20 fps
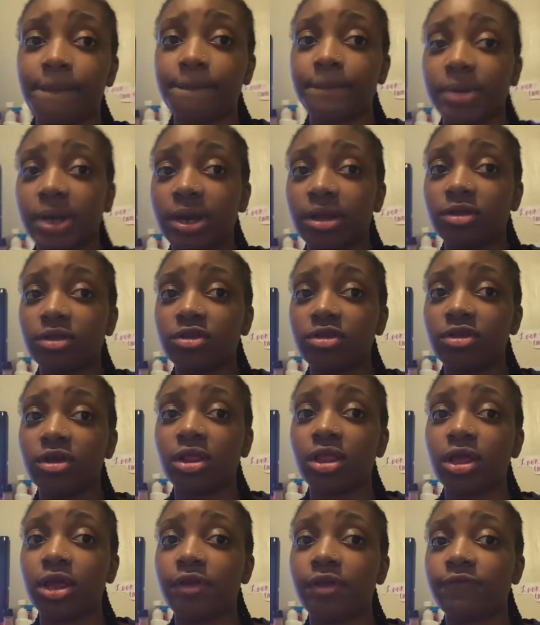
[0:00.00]
But I'll see
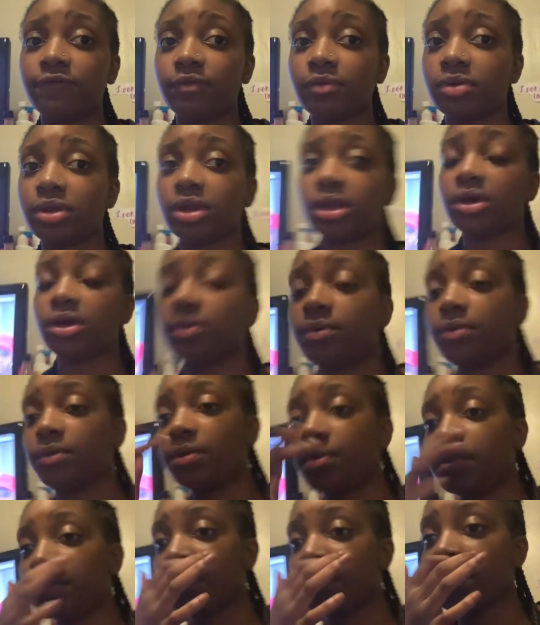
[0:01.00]
y'all later. For right now,
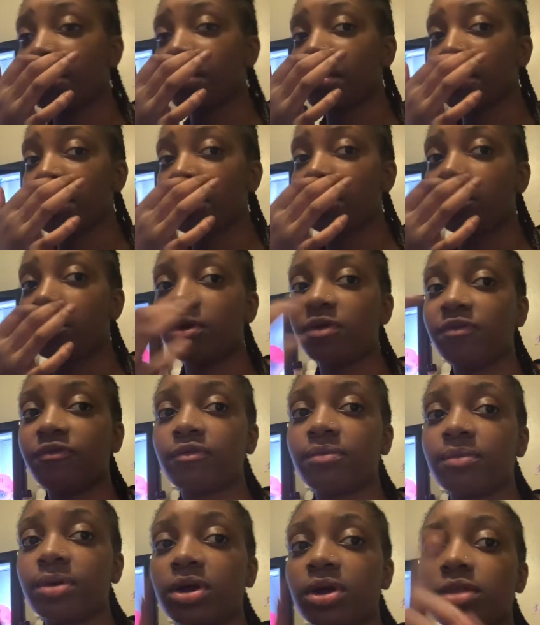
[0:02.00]
wait
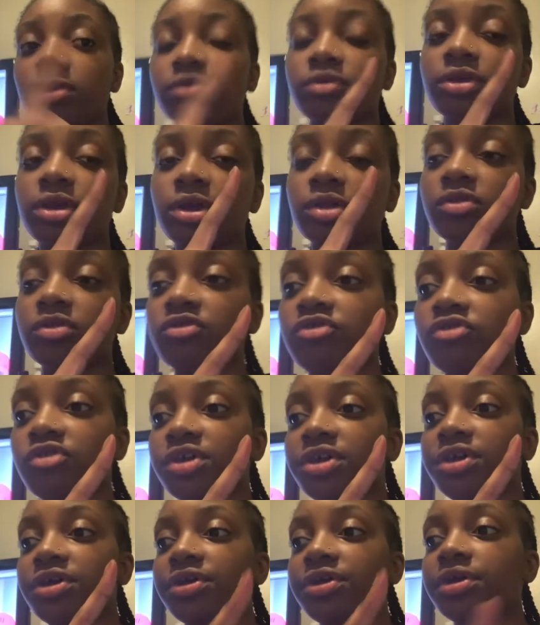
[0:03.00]
for my clothes to get out the
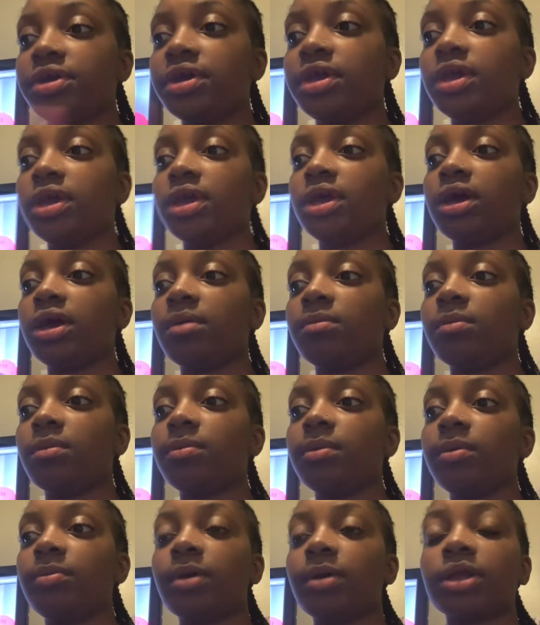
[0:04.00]
dryer and I'm gonna
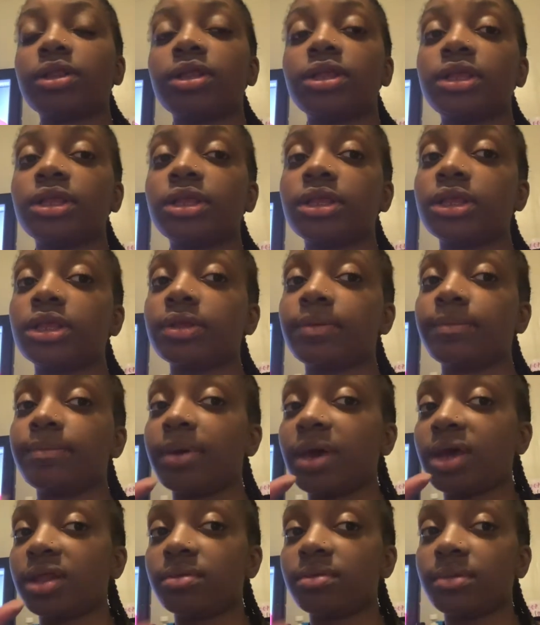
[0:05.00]
be practicing some
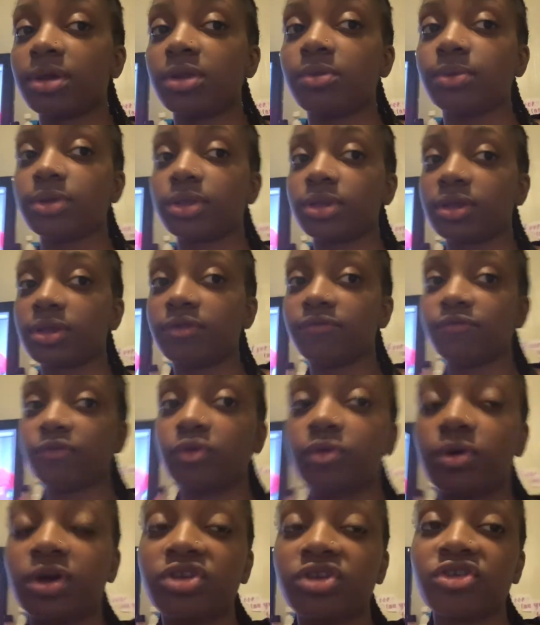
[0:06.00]
Bath & Body Works interview
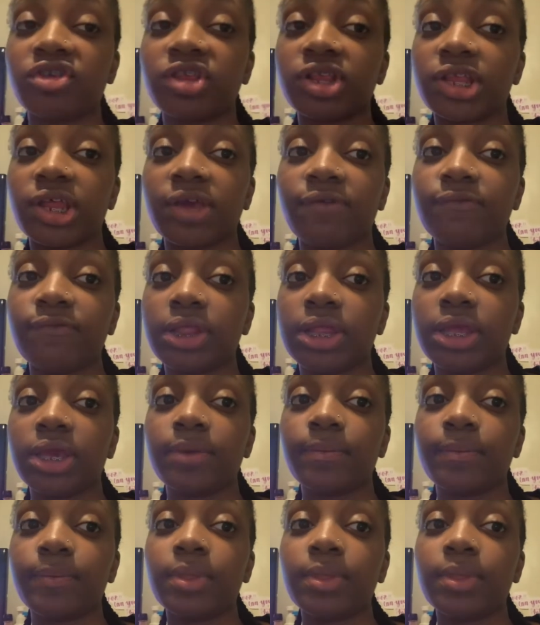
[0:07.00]
questions and everything.